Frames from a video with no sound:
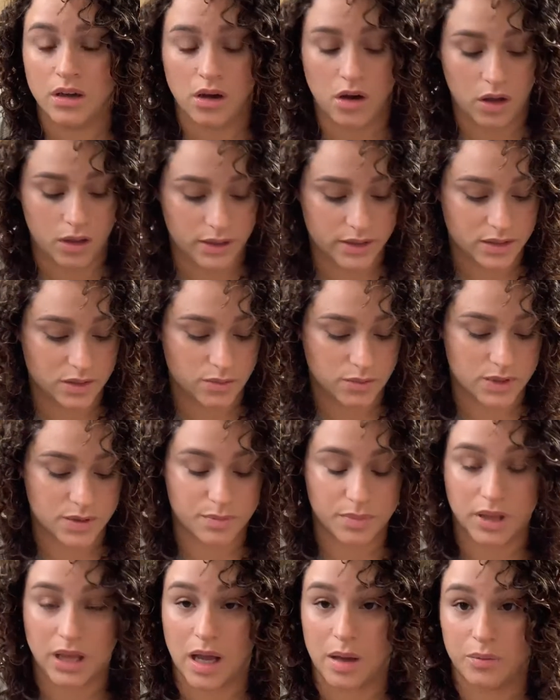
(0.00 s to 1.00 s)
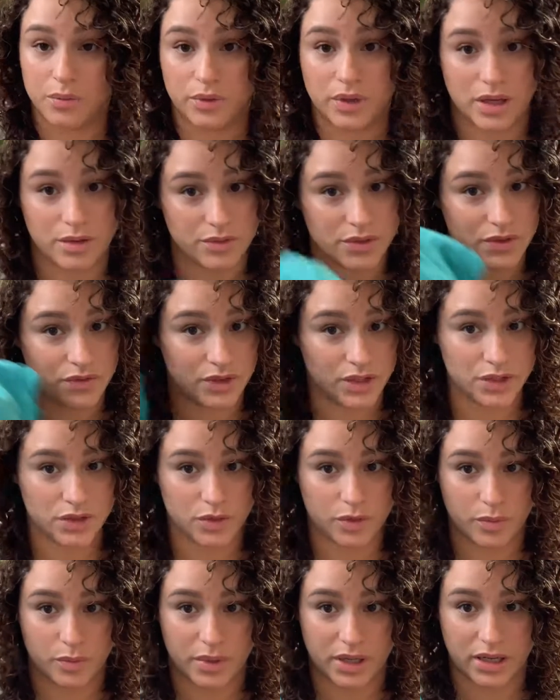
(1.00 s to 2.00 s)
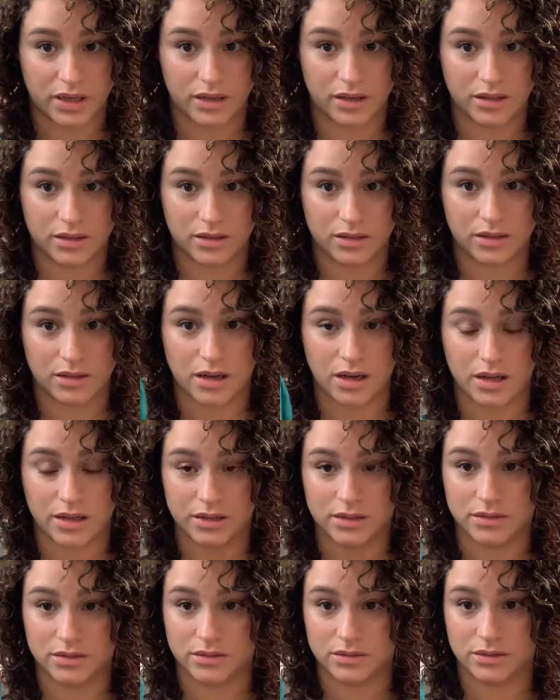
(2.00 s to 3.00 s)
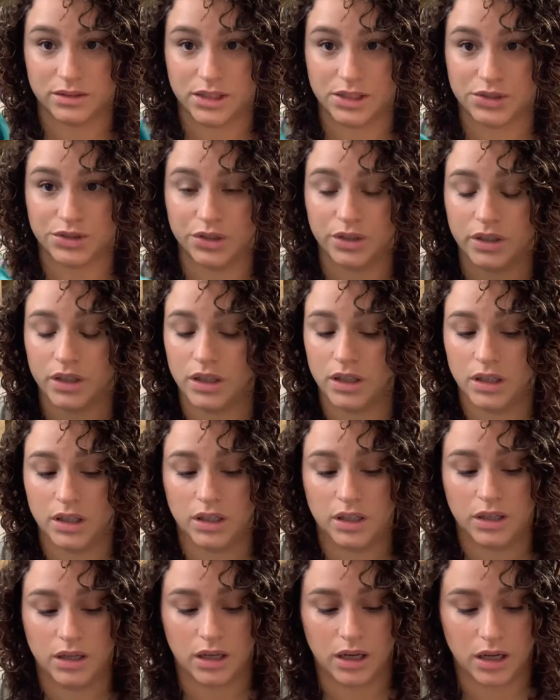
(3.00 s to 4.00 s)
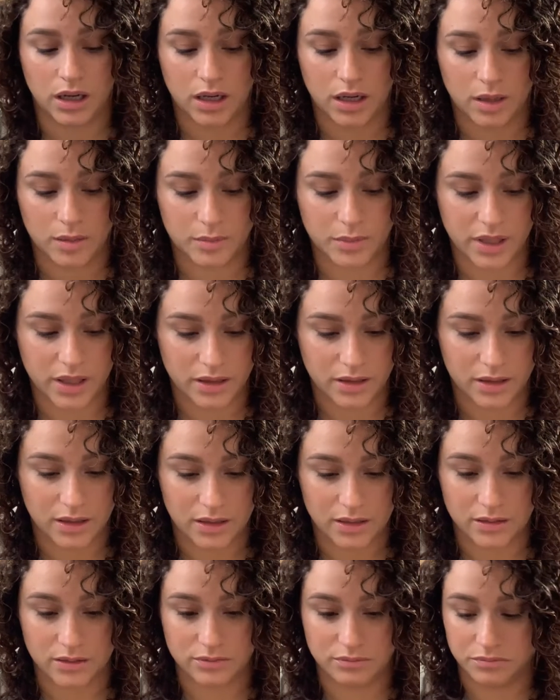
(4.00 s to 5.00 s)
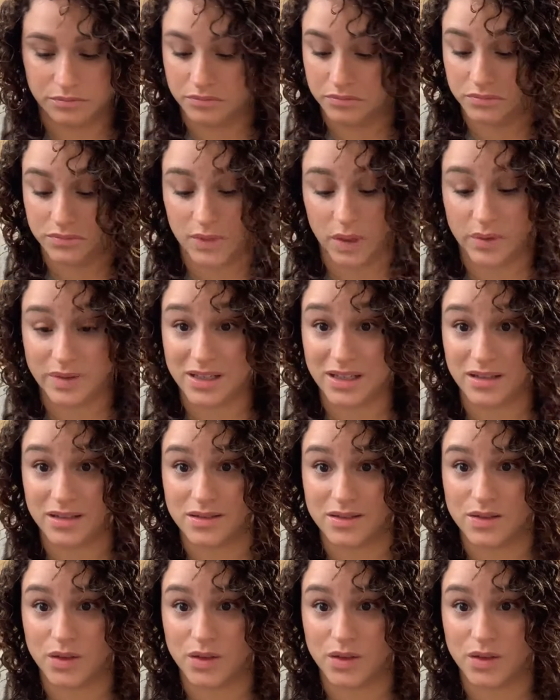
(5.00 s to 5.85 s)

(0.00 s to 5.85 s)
All I did was plop when I was finished with my cotton t-shirt, and then that was it.